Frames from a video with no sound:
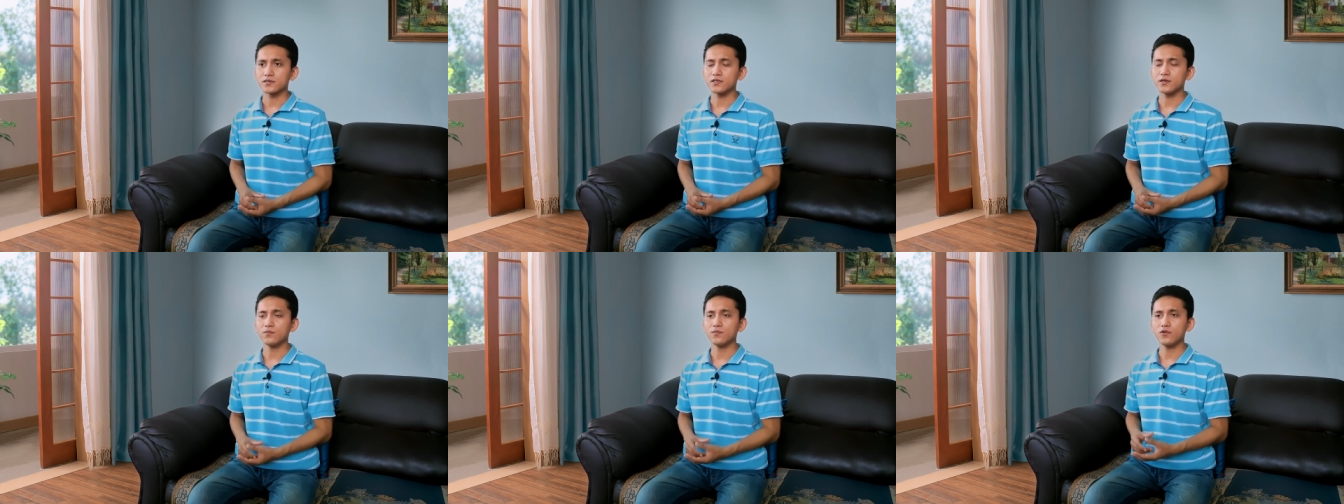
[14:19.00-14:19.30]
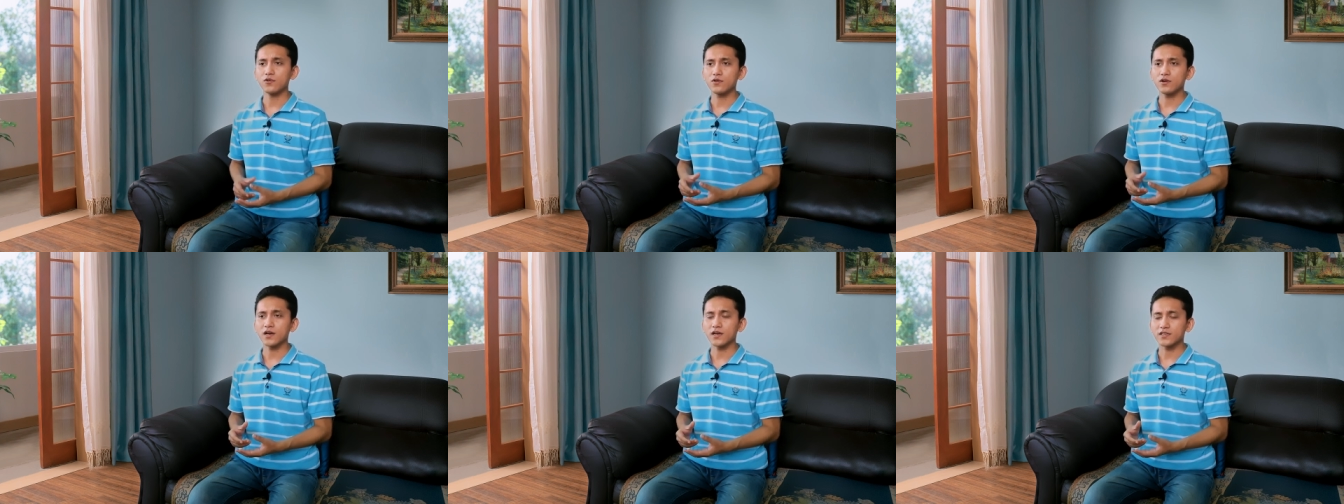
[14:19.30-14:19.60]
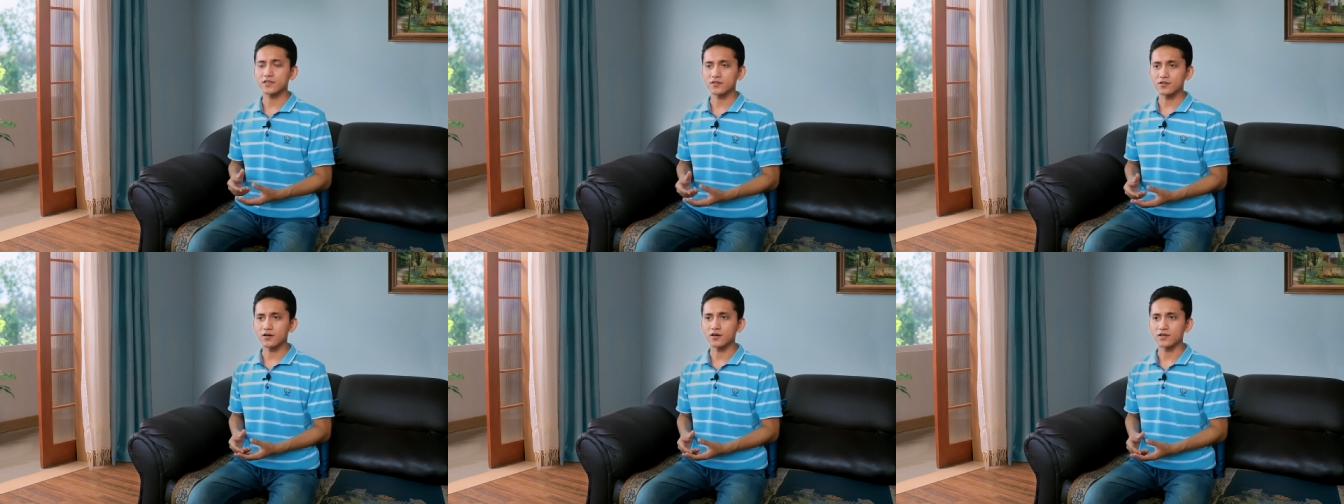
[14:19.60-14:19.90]
The more
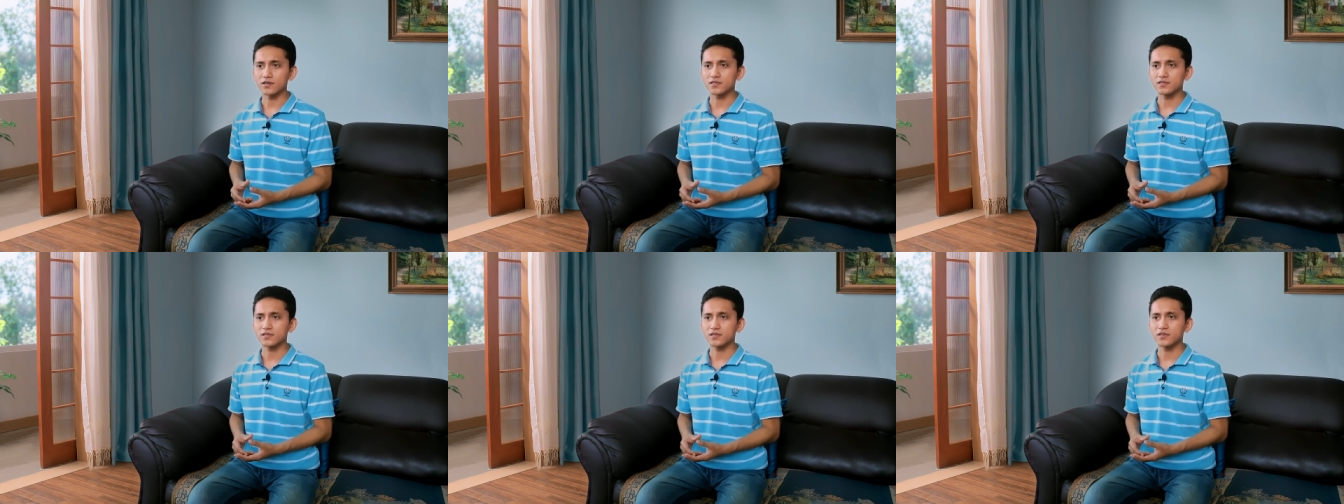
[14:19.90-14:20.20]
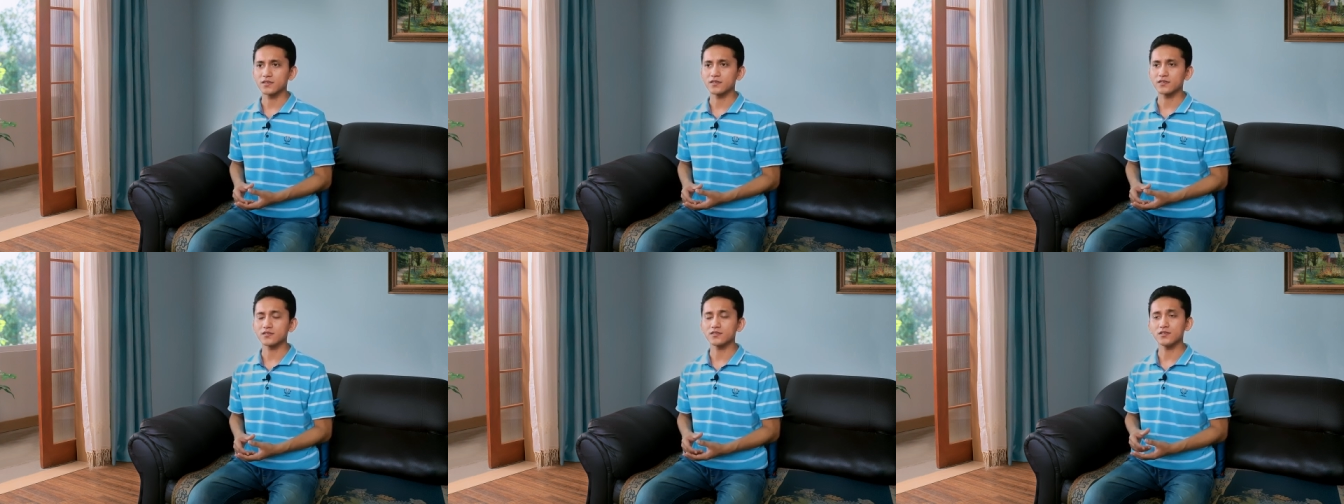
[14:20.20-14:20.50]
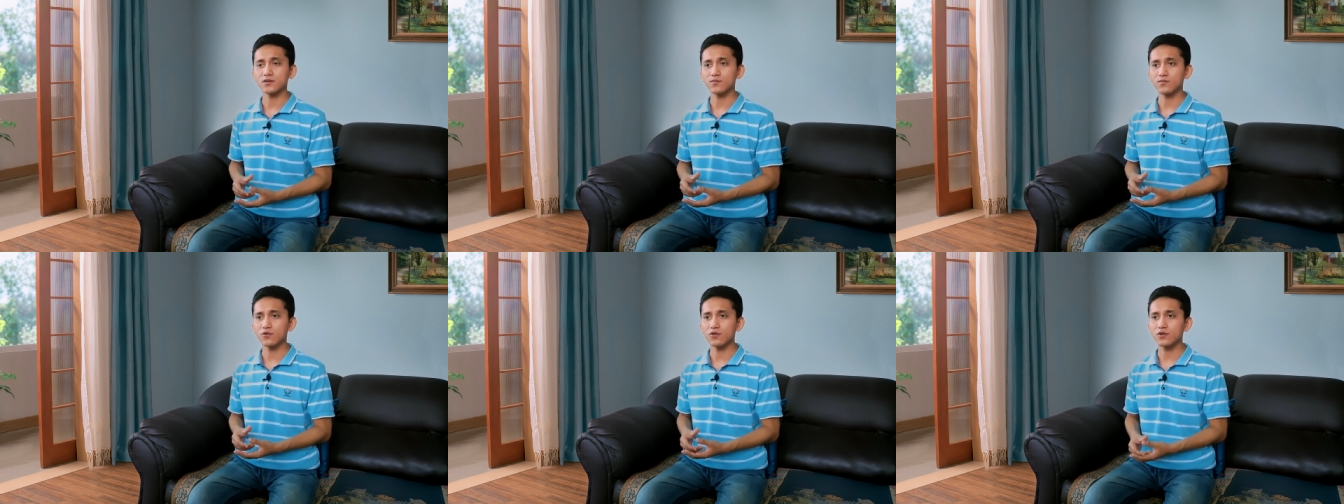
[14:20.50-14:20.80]
I thought,
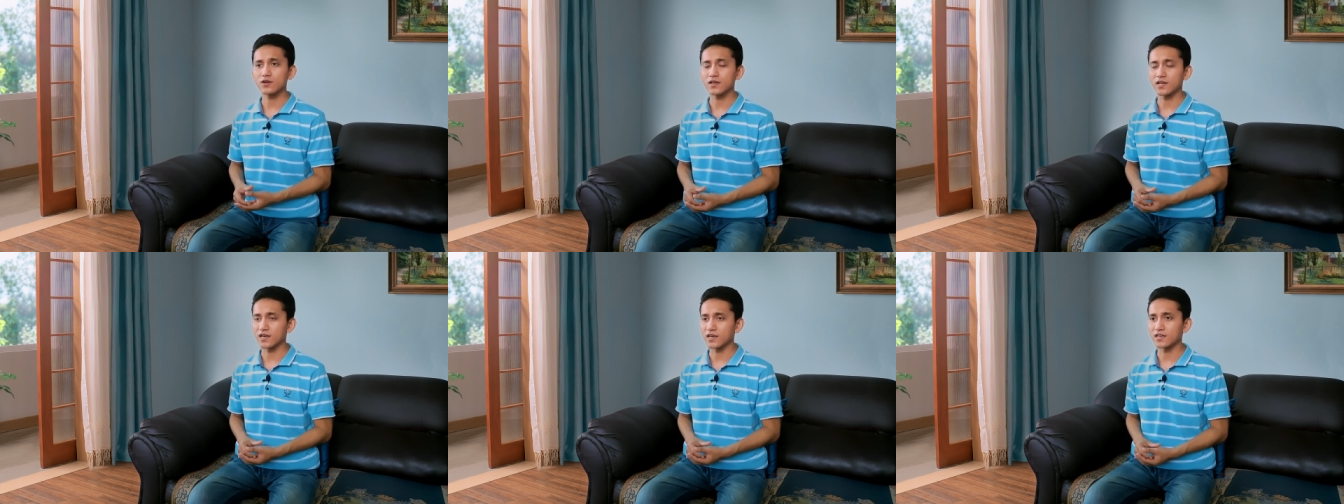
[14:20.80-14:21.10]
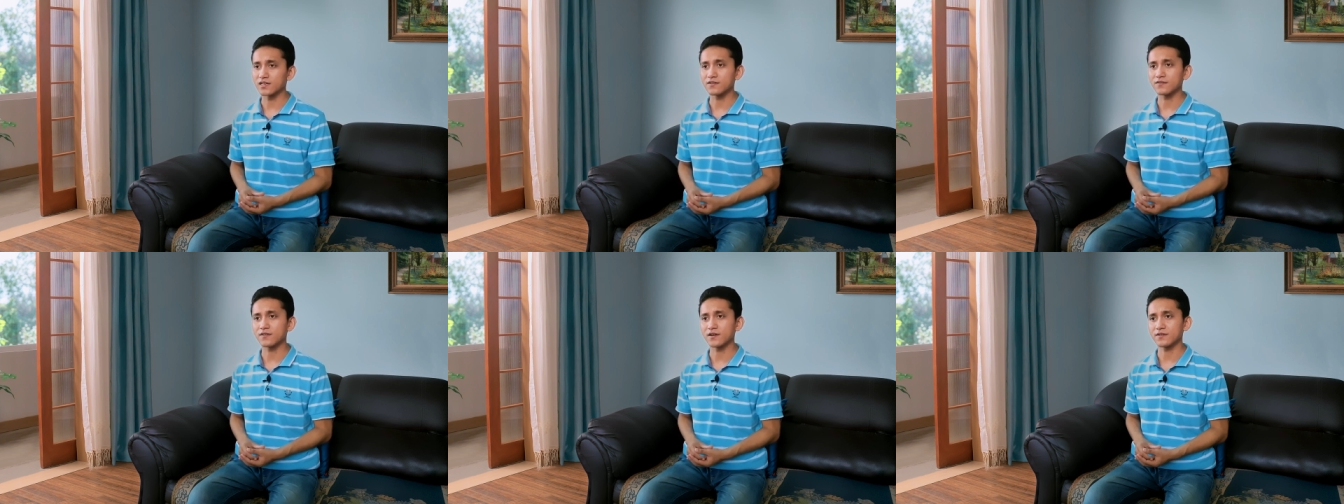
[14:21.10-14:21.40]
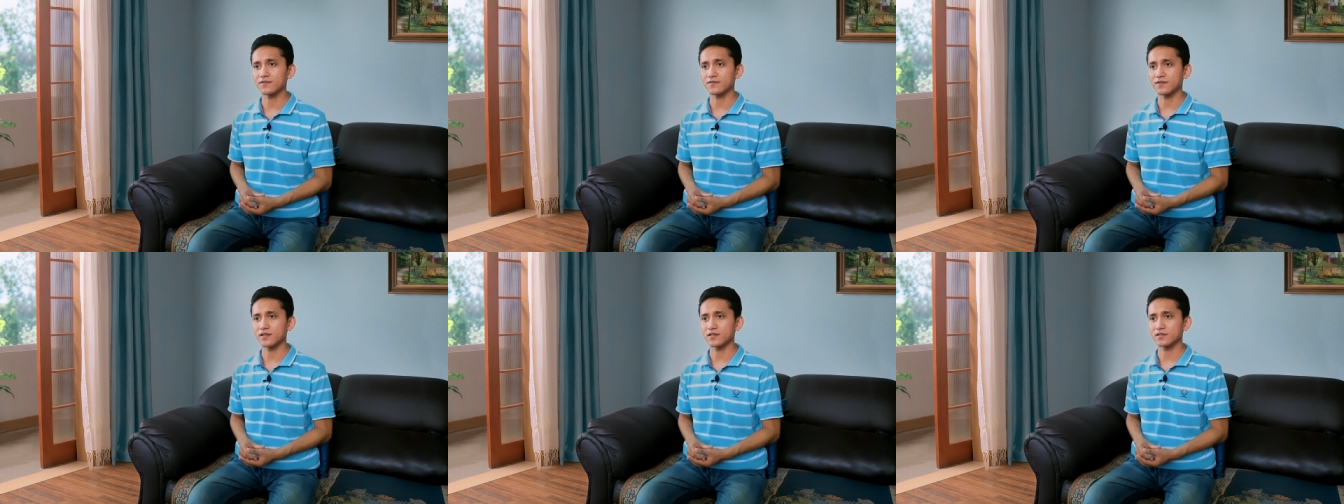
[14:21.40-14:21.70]
the more negative
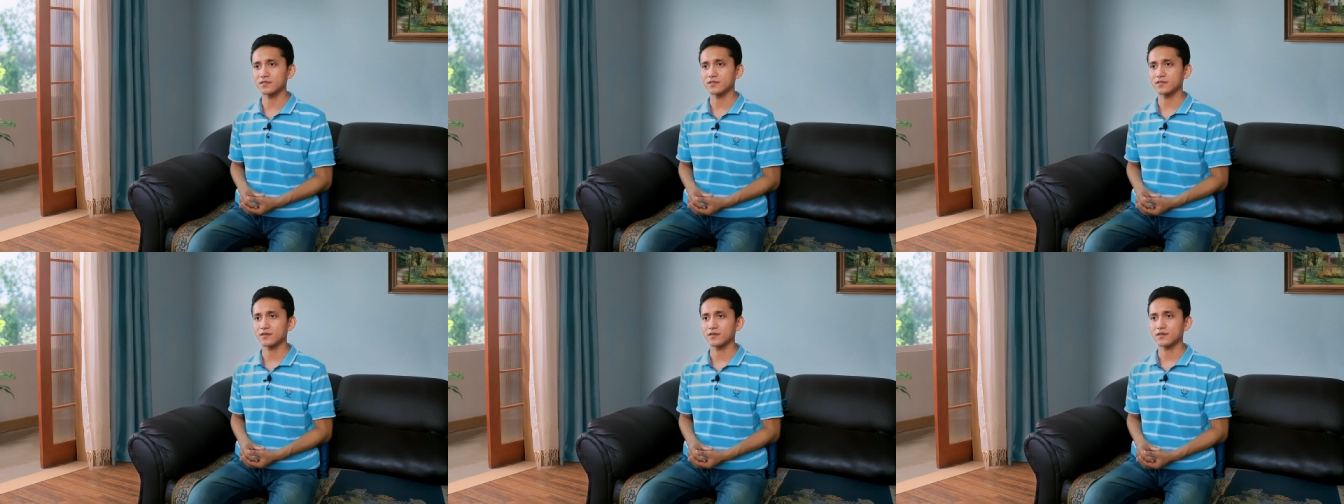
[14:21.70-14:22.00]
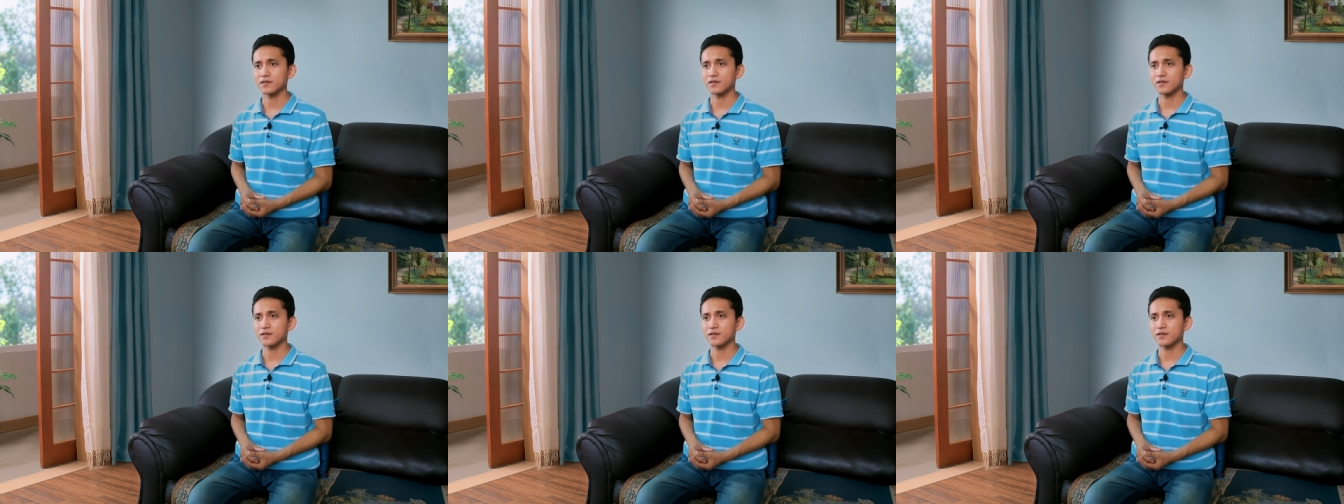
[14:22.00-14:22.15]
I felt.